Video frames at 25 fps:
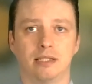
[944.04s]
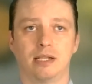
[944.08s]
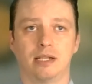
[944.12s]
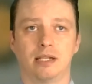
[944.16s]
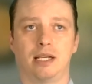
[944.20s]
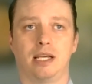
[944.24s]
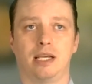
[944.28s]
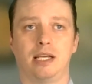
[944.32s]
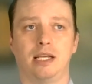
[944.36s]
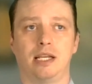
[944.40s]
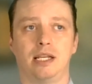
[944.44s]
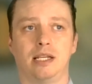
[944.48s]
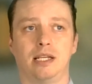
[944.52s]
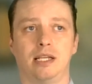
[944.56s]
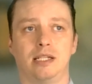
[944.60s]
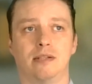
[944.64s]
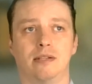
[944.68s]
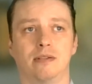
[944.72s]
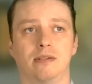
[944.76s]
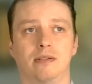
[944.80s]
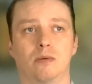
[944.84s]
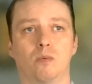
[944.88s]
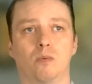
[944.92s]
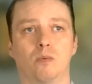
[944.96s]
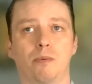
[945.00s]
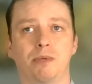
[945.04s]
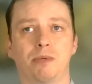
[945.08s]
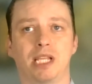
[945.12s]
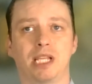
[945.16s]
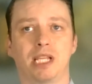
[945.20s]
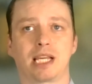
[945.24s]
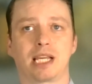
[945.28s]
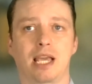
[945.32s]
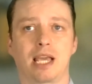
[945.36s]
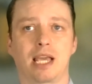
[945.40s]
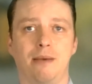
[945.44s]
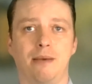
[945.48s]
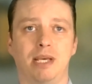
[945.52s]
a woman
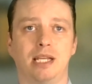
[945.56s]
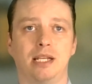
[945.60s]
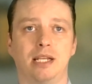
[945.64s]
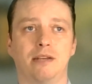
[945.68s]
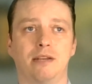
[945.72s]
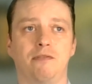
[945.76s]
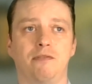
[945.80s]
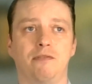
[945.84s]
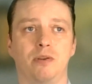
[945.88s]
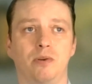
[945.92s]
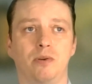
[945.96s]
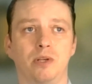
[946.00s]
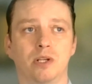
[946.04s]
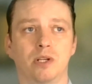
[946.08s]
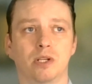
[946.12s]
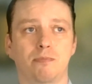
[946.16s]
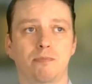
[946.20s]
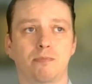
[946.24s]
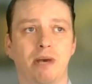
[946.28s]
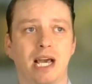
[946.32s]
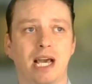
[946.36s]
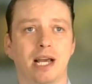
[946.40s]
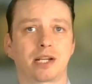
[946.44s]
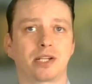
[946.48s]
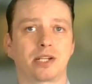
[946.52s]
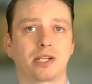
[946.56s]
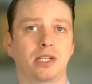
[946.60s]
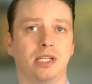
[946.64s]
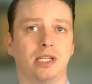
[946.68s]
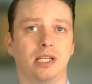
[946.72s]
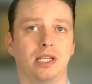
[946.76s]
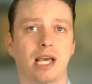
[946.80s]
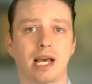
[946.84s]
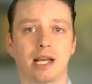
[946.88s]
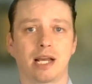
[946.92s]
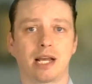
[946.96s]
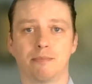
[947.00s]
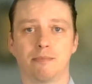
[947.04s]
that came in a few years back.
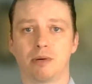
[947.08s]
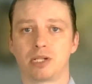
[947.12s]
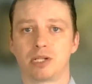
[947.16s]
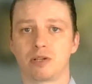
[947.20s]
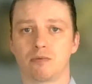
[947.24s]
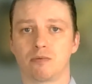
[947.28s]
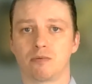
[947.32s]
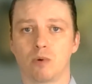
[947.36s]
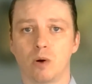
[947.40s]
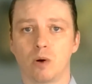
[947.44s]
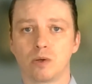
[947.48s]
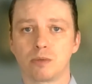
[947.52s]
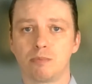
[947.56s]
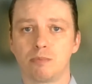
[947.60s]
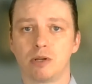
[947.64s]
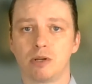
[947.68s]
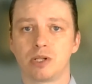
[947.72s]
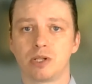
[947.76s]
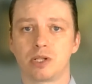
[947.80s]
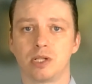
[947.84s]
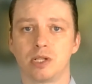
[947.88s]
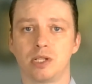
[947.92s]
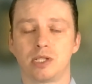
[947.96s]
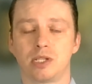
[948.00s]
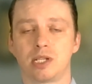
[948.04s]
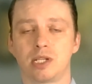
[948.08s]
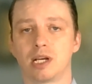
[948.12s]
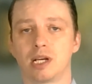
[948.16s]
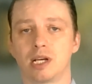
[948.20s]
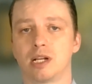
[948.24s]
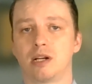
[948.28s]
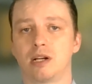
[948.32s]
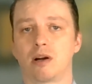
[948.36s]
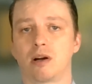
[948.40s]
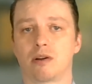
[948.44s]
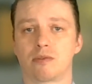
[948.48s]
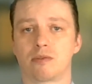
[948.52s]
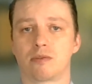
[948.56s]
She had a bunch of rose bushes. She had
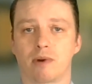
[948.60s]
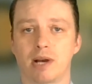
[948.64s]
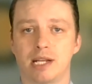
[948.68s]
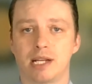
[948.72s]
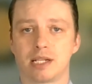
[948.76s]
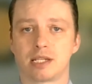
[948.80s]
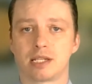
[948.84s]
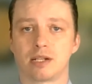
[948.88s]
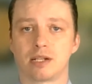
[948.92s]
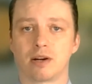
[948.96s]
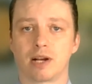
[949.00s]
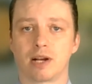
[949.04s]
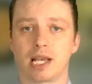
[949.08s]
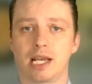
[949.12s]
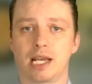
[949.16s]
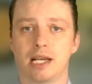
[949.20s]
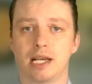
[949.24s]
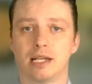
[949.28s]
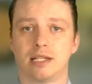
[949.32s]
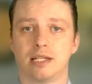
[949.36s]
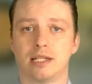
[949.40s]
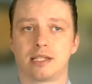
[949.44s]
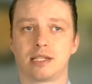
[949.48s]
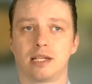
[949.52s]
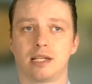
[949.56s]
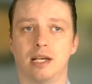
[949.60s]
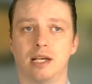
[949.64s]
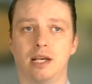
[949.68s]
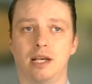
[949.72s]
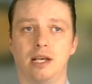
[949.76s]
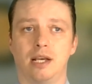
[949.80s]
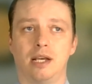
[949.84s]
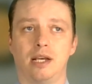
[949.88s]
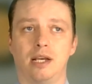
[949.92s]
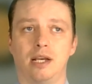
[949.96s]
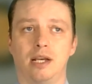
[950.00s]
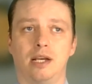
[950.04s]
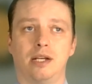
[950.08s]
arthritis in her hands.
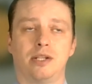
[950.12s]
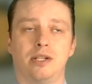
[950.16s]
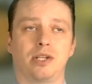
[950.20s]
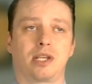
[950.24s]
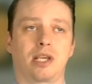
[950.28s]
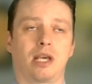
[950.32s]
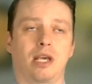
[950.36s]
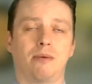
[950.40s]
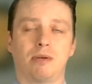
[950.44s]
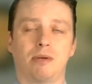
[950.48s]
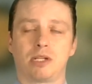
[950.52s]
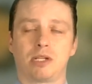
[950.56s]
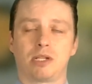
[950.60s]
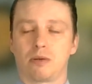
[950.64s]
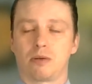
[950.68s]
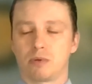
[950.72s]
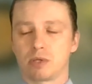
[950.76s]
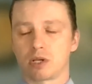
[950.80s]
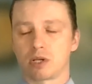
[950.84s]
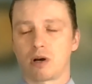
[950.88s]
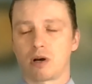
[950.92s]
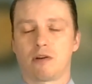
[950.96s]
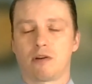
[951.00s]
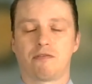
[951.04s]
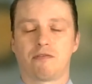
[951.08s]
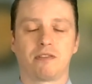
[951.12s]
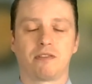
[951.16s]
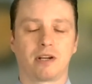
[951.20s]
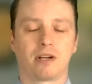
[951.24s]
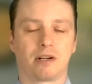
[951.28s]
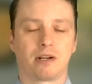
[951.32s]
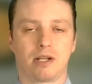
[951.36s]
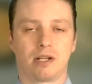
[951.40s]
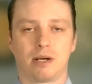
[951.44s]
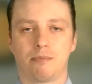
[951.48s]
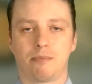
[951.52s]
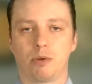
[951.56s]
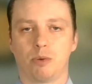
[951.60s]
She came in, she was all
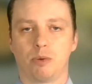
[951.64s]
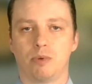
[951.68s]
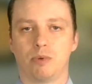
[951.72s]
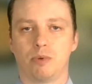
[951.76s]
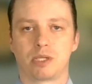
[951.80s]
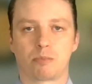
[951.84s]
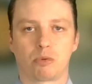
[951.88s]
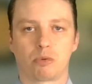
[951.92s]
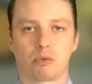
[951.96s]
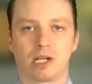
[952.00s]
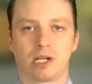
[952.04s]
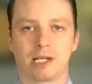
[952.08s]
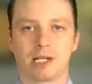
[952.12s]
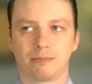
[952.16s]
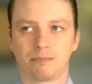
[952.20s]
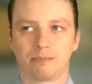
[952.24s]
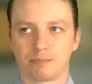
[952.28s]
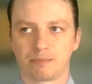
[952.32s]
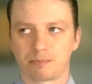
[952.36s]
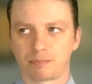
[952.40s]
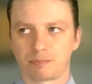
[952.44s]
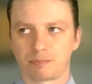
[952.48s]
flared up. It was spring,